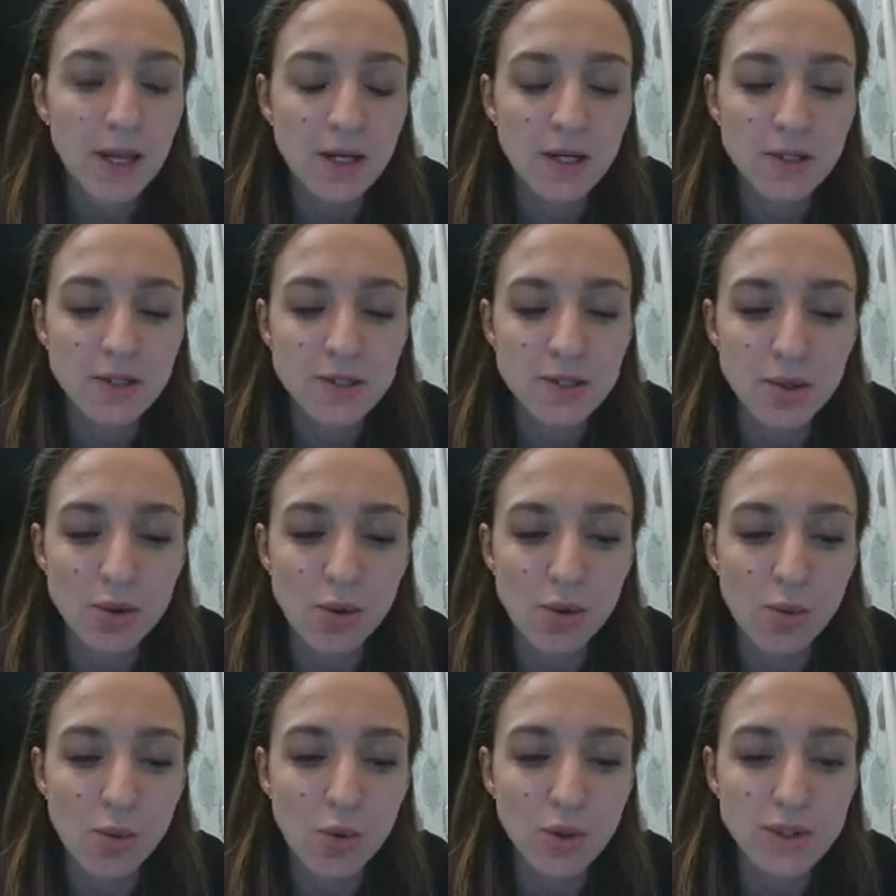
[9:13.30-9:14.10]
So
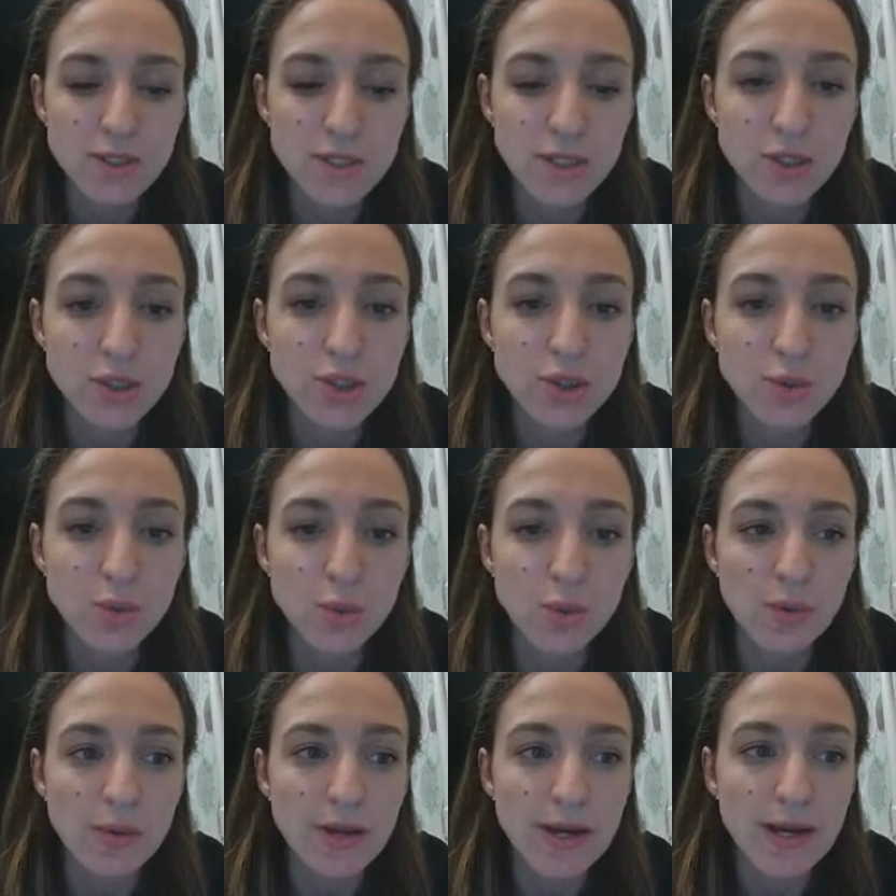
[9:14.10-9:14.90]
what they
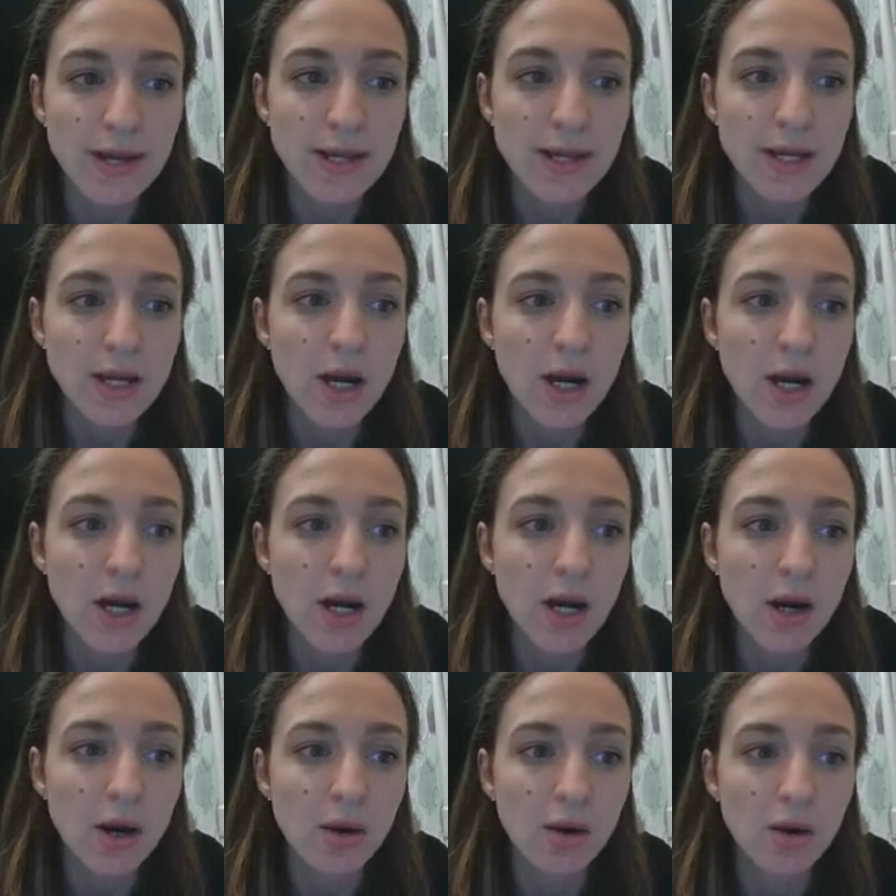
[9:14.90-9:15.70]
do, they
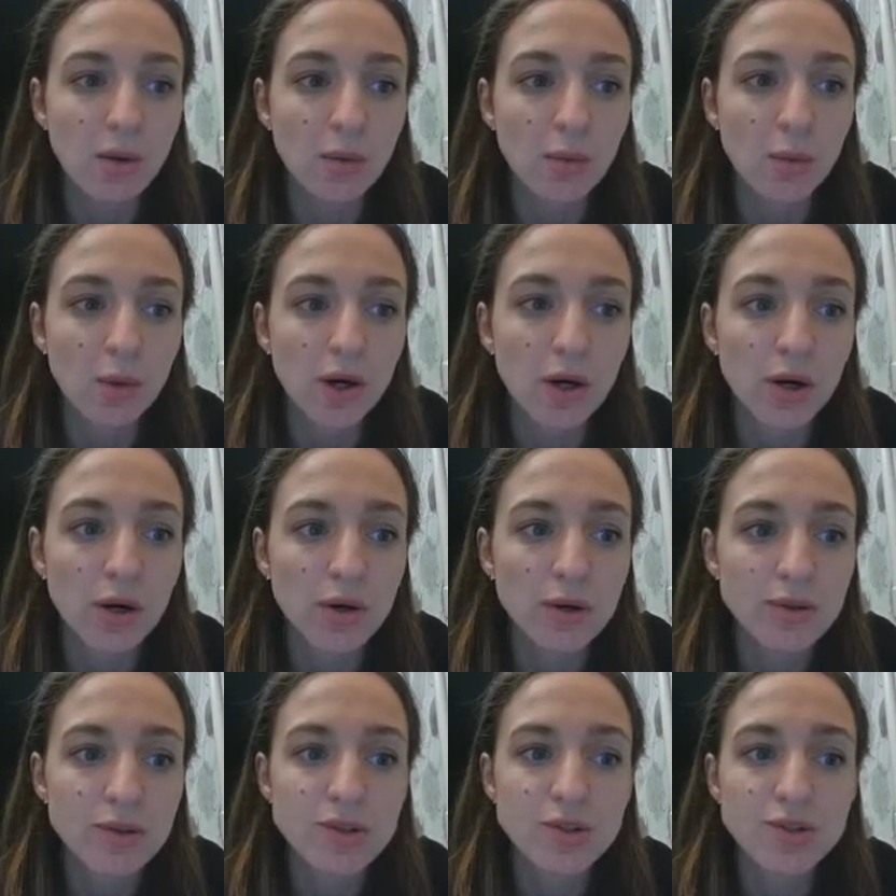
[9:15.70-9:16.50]
uh,
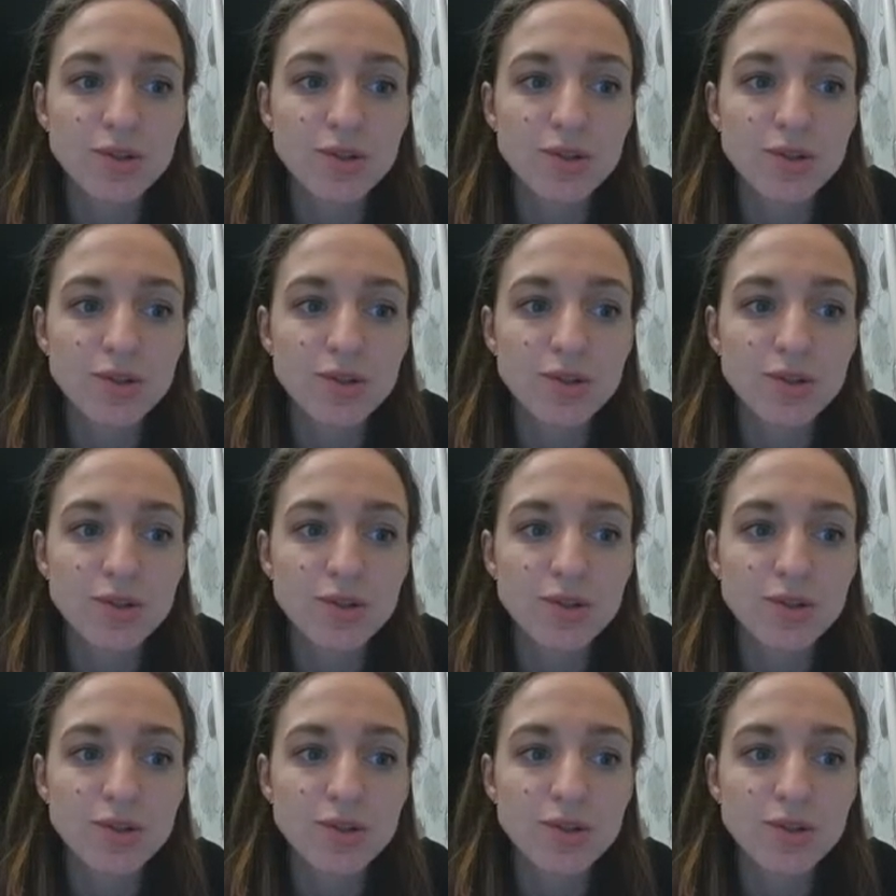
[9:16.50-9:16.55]
were